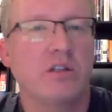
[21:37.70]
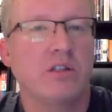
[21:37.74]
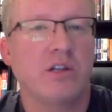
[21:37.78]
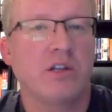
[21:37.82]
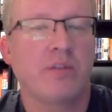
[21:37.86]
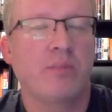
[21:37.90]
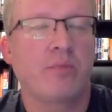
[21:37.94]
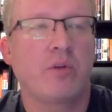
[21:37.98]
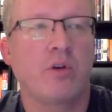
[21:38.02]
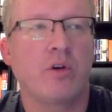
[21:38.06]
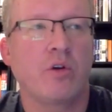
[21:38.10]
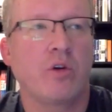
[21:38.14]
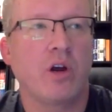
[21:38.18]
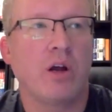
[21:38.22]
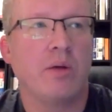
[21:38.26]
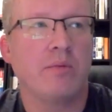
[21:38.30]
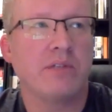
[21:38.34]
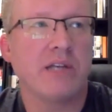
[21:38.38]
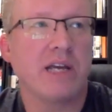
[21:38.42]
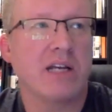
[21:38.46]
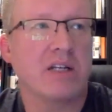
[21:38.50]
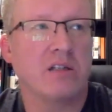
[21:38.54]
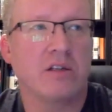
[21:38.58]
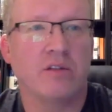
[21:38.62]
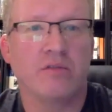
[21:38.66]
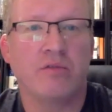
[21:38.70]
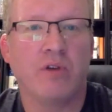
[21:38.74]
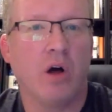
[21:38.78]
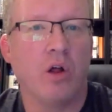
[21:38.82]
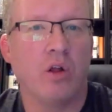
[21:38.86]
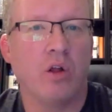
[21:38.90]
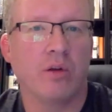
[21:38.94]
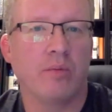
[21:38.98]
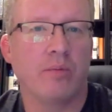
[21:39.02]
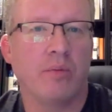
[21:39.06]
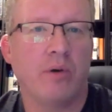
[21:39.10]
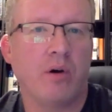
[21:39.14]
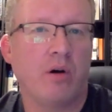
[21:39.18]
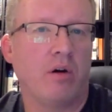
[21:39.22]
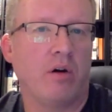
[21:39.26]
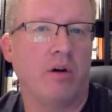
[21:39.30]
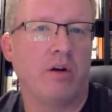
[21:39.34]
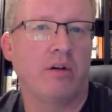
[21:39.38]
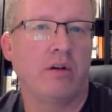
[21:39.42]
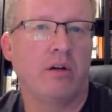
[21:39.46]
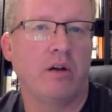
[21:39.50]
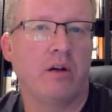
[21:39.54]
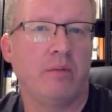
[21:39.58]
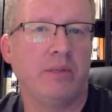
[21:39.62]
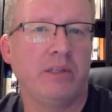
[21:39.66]
their program's actually falling apart.
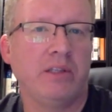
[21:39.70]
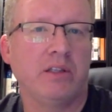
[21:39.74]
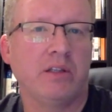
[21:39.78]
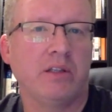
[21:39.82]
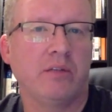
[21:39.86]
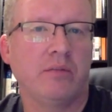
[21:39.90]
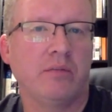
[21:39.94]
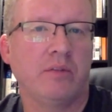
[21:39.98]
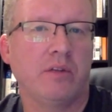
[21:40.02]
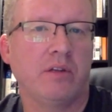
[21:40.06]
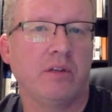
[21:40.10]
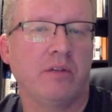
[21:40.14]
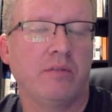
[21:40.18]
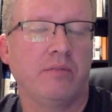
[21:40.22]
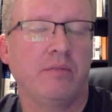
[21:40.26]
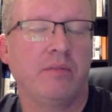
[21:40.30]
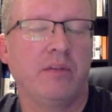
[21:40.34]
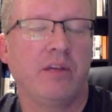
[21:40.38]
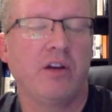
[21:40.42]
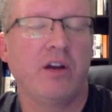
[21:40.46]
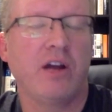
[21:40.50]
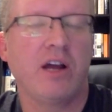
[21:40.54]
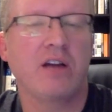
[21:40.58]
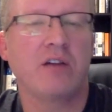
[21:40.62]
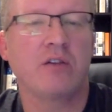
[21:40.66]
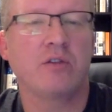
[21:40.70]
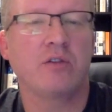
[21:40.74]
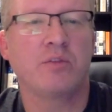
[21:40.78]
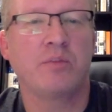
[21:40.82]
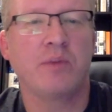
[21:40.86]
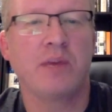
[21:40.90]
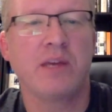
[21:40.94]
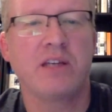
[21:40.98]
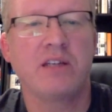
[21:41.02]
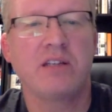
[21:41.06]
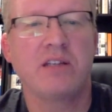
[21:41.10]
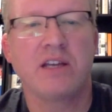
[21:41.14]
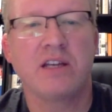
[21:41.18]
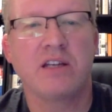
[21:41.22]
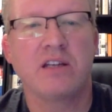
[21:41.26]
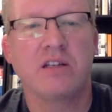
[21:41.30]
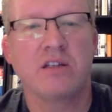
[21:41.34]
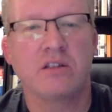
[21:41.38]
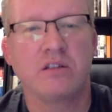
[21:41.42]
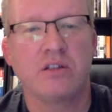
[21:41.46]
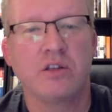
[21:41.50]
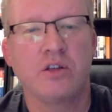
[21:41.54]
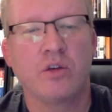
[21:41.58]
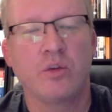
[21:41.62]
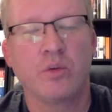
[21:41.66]
I mean, the, the International Space Station
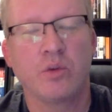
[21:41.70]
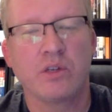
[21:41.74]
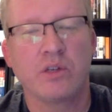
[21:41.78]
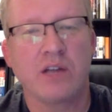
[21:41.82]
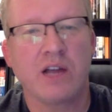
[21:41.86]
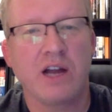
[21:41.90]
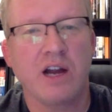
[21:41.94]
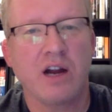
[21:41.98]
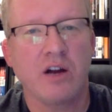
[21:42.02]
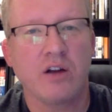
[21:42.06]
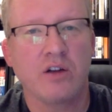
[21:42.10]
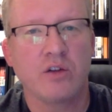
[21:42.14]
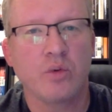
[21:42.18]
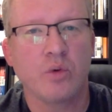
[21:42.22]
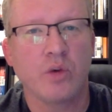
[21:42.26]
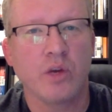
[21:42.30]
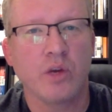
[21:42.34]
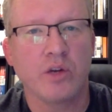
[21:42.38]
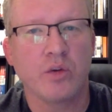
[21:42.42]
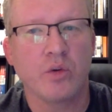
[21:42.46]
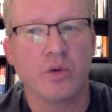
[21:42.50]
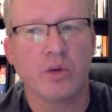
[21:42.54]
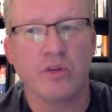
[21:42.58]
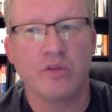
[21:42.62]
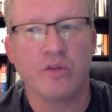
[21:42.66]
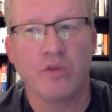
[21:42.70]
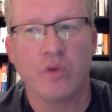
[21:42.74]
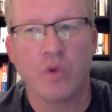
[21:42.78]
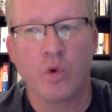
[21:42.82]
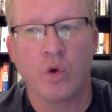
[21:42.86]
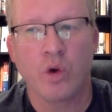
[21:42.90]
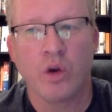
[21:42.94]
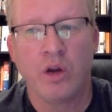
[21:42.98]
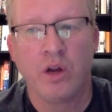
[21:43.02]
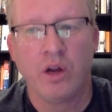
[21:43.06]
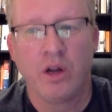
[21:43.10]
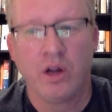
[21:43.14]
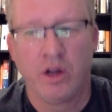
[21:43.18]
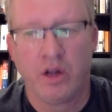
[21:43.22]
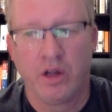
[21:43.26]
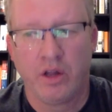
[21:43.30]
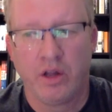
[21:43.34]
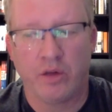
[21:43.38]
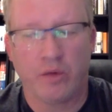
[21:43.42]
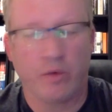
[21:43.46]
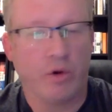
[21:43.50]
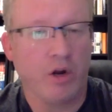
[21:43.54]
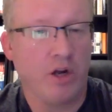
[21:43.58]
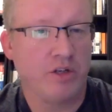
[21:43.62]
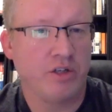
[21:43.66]
is due to retire in 2024.
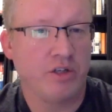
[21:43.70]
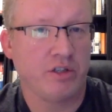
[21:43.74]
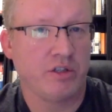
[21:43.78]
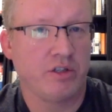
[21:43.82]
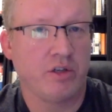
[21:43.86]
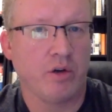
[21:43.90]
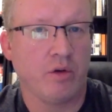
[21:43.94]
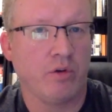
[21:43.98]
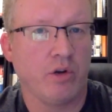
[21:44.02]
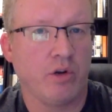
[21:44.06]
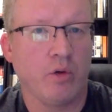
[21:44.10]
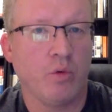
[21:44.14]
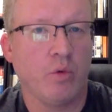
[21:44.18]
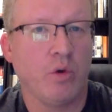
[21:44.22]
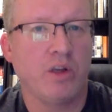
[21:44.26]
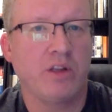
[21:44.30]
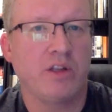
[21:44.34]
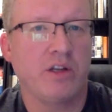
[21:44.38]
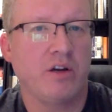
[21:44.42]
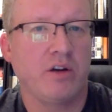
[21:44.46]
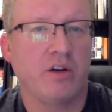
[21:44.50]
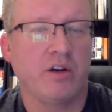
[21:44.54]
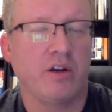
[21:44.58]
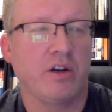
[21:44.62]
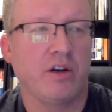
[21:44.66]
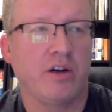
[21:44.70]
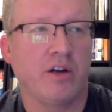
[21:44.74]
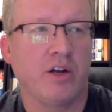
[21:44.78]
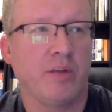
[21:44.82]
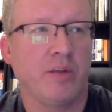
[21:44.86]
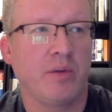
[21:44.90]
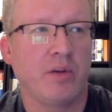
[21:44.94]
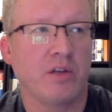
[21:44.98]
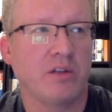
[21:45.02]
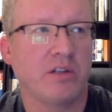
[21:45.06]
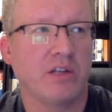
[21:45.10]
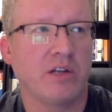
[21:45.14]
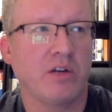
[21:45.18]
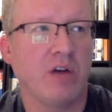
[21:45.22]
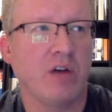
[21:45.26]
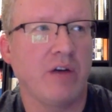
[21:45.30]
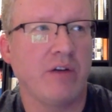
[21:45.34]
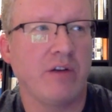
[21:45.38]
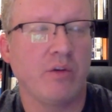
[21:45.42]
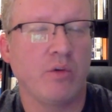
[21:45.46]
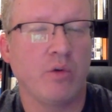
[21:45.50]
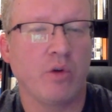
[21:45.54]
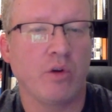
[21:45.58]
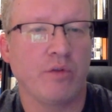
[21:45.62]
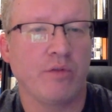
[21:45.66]
The Russians don't know what they're going to do because they don't have
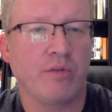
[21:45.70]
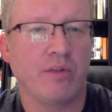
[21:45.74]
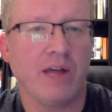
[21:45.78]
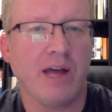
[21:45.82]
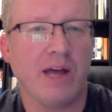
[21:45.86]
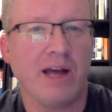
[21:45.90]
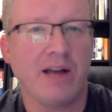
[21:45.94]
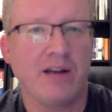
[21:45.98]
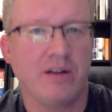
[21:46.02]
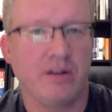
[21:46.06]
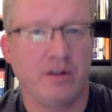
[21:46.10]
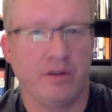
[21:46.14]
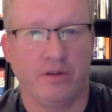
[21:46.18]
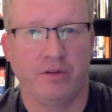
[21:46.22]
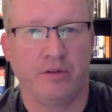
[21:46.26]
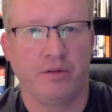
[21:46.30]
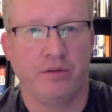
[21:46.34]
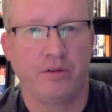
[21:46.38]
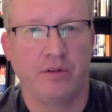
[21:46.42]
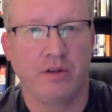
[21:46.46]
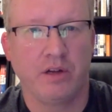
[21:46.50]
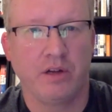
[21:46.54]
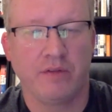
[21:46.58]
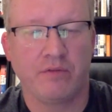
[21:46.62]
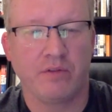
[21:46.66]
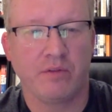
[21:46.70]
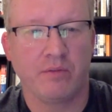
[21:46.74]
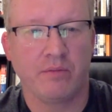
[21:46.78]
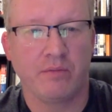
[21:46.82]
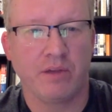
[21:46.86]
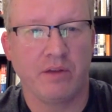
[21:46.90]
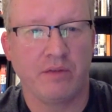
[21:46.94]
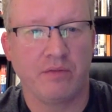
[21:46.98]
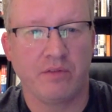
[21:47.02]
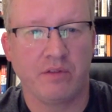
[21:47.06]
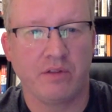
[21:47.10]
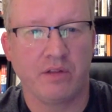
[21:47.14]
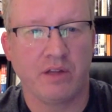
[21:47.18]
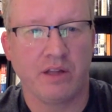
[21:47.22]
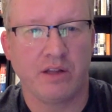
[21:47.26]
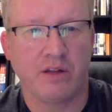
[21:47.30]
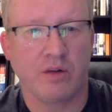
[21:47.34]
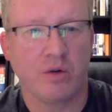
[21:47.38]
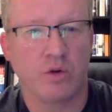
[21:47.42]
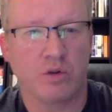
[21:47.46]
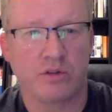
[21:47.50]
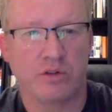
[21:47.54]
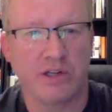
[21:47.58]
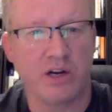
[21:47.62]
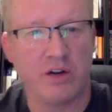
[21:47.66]
anywhere to fly to. If the, if and of
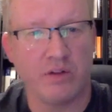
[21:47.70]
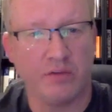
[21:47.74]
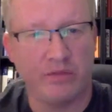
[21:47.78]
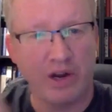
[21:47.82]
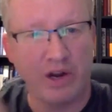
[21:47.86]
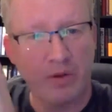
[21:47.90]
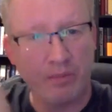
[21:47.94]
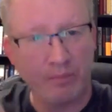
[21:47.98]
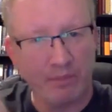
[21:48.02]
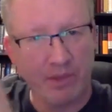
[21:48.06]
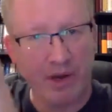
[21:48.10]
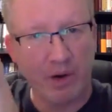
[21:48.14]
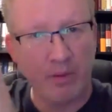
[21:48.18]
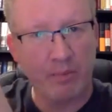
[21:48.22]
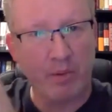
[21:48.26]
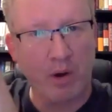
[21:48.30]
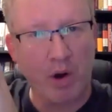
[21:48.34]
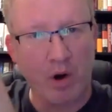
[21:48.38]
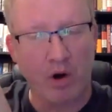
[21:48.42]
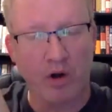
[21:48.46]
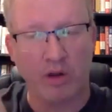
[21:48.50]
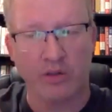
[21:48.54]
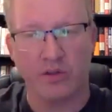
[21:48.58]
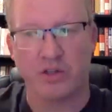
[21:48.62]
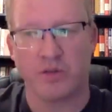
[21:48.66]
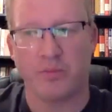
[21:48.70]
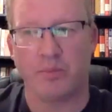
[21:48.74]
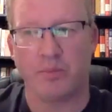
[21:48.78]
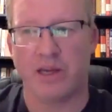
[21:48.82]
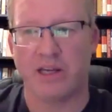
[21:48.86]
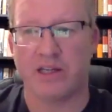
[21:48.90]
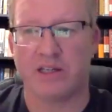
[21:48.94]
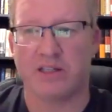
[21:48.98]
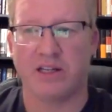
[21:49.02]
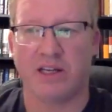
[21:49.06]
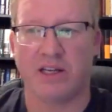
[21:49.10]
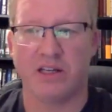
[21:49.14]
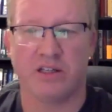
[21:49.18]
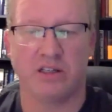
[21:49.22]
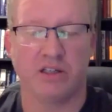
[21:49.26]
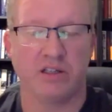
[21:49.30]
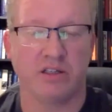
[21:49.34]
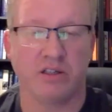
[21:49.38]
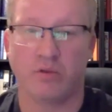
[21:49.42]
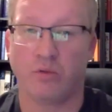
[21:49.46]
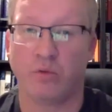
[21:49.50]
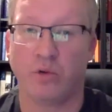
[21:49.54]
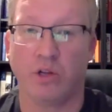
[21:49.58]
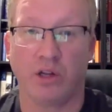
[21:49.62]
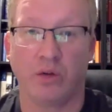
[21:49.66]
course, their, they're part of the space
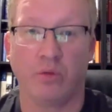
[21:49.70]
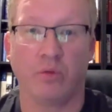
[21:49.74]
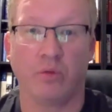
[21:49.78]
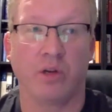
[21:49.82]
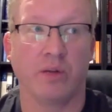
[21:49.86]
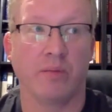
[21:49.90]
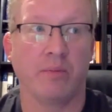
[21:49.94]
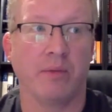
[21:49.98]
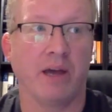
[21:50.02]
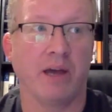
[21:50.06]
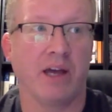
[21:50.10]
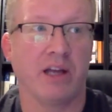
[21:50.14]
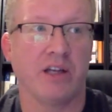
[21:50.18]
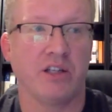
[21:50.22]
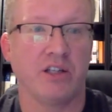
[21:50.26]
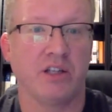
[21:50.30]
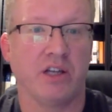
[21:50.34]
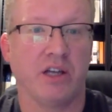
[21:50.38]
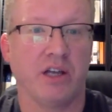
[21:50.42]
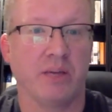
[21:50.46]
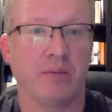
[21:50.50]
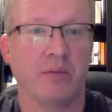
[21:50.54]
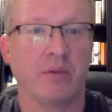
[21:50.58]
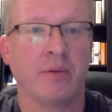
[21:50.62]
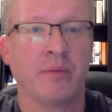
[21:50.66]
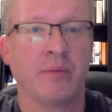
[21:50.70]
station's in really, really bad shape.